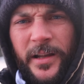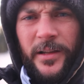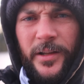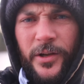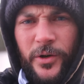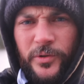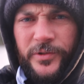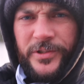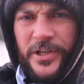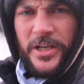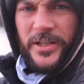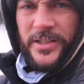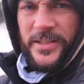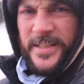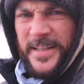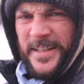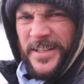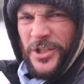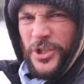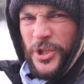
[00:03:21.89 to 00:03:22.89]
little
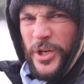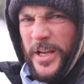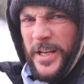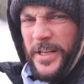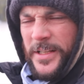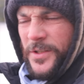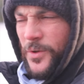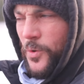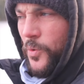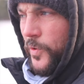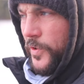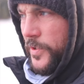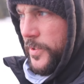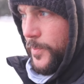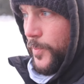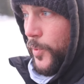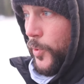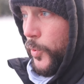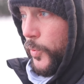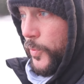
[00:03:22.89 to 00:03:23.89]
tungsten jigs or
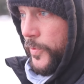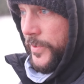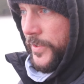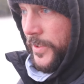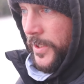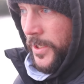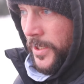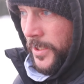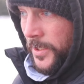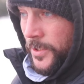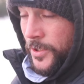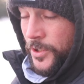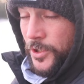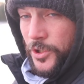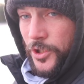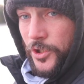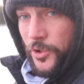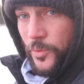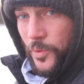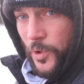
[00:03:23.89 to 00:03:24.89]
spoons
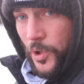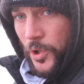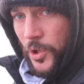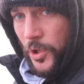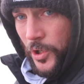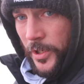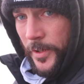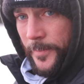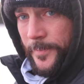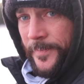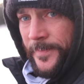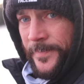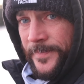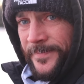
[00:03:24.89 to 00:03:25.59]
to hook them